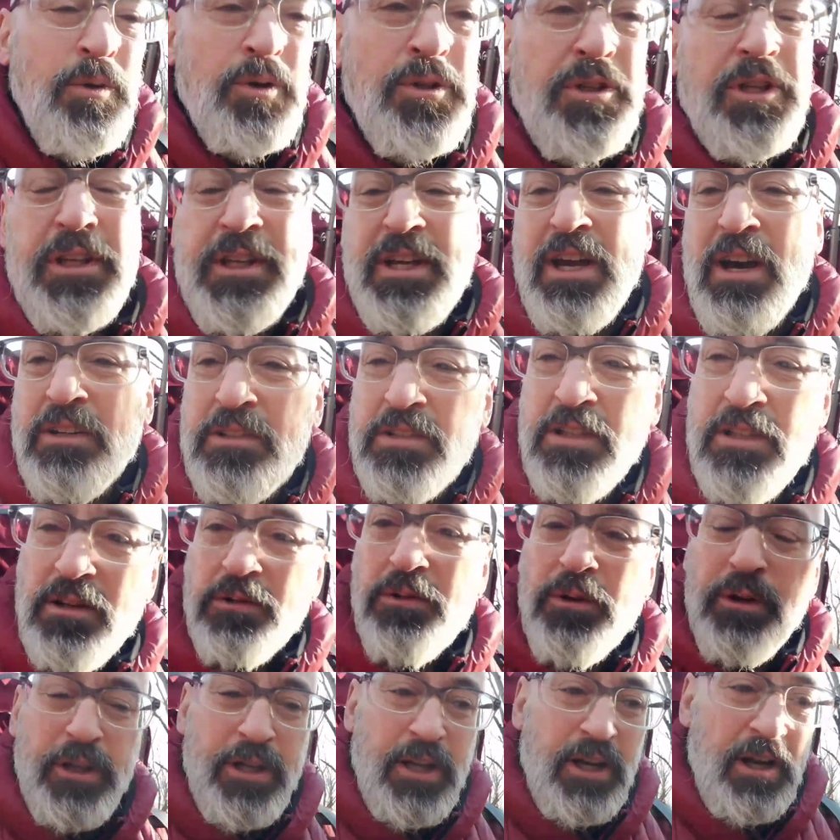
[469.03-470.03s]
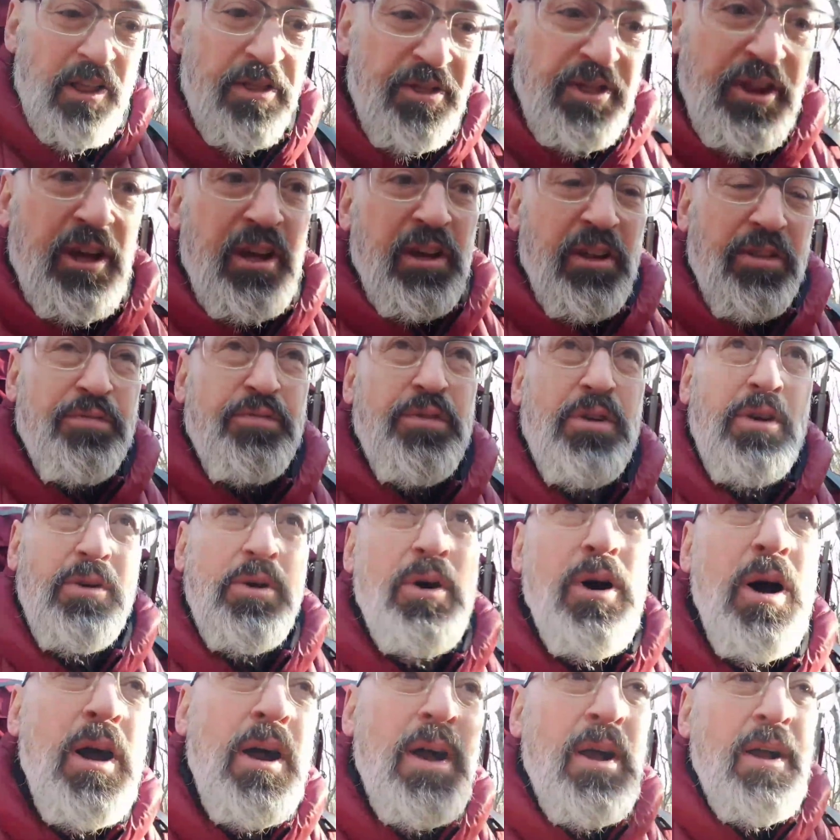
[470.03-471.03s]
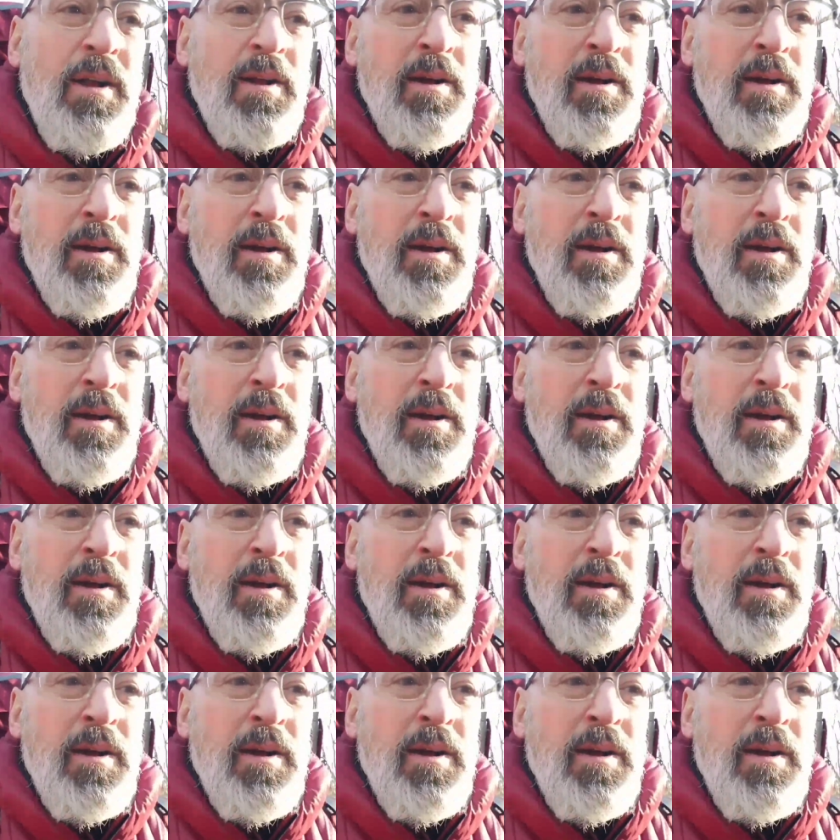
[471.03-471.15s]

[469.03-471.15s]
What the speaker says: With the Kelty, you really got to think it through.